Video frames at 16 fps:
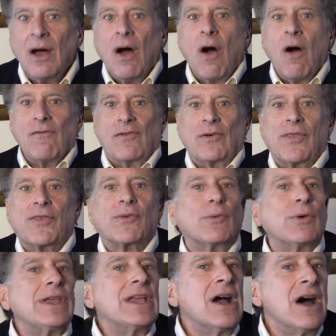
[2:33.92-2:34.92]
Over
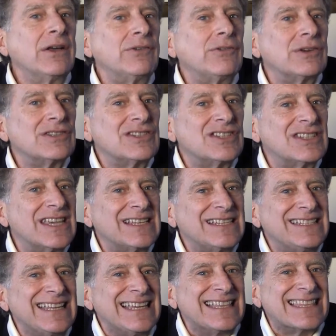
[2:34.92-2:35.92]

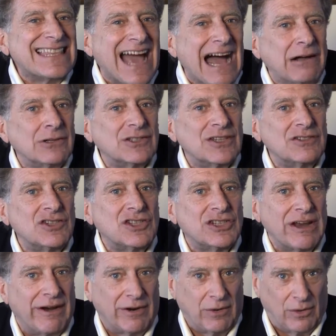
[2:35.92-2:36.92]
360,000
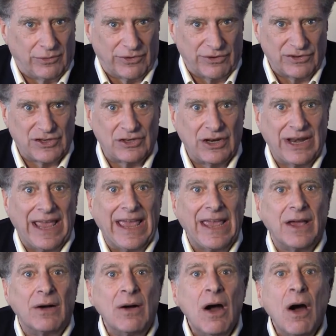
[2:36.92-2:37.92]
shareholders today